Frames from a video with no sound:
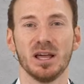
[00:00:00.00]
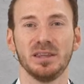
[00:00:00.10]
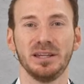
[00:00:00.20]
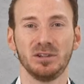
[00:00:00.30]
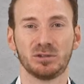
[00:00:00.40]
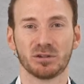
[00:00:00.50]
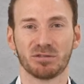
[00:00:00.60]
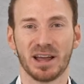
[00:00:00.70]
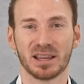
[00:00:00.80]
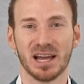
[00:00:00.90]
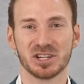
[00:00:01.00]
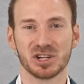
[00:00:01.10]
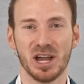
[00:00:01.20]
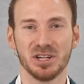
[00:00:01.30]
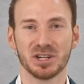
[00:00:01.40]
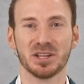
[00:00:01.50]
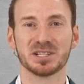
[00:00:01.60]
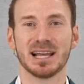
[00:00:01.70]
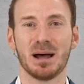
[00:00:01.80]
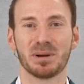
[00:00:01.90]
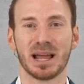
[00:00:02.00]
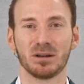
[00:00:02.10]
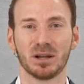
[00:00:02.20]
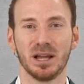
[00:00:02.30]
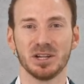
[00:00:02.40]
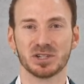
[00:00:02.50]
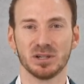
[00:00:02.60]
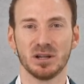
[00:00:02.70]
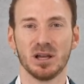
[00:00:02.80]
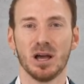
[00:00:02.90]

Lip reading: they need to reflect that change in the SAP calculation,